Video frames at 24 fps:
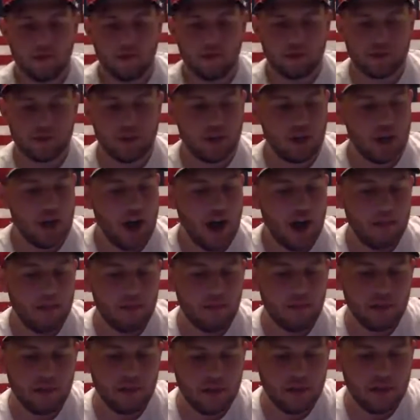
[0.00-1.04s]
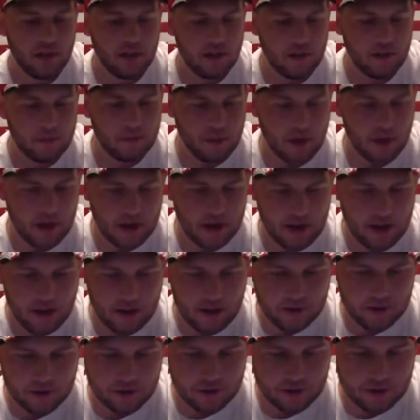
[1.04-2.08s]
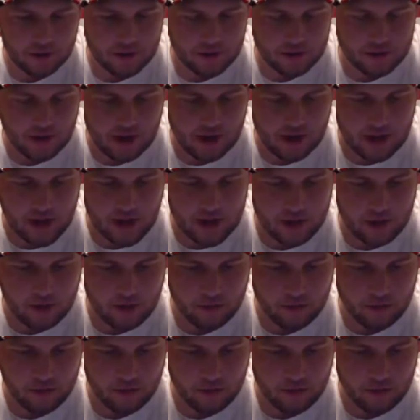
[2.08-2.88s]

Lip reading: sure. I'm looking it up right now just because I don't